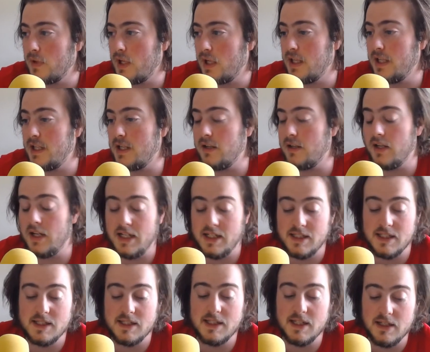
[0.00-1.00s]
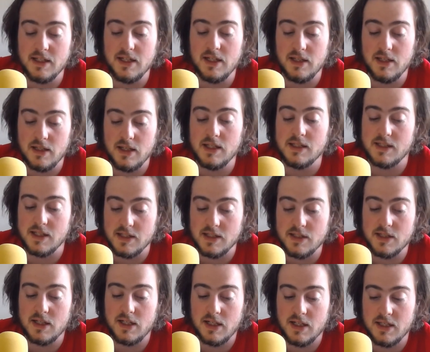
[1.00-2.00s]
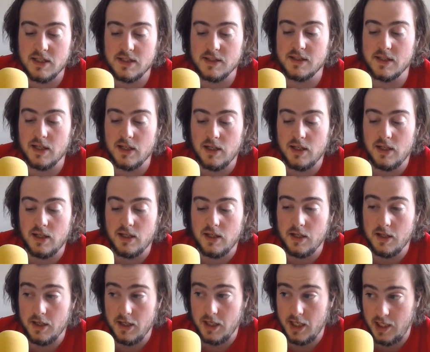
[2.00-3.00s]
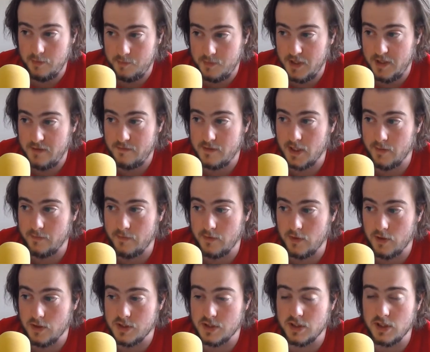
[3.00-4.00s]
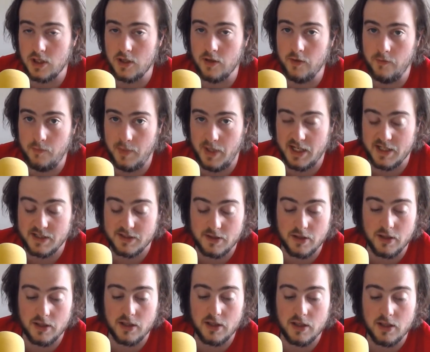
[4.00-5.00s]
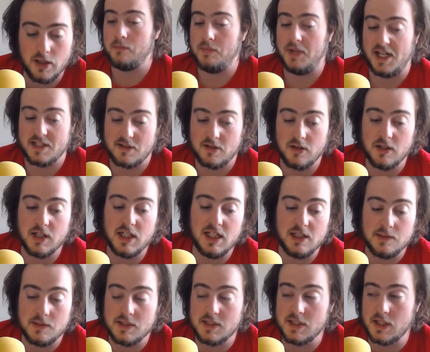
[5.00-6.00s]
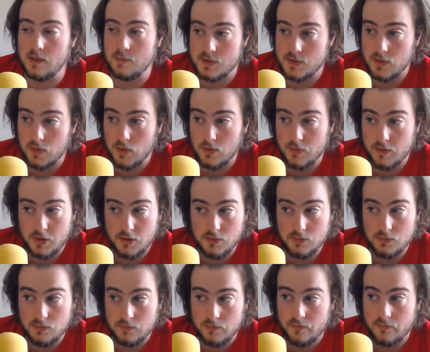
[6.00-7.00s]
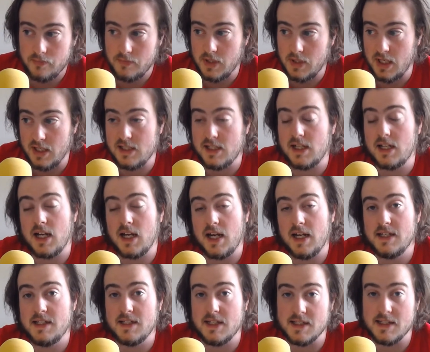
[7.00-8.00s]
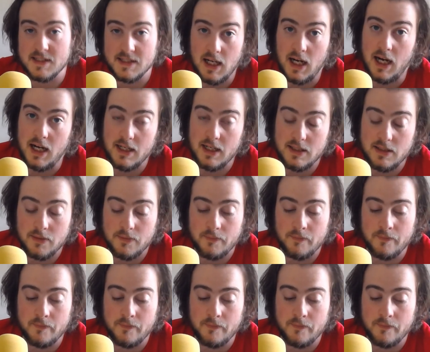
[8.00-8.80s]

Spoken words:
I like it a lot. It essentially is a beefed up version of Baskirk. Baskirk eats up soul though, and Cocytus does not.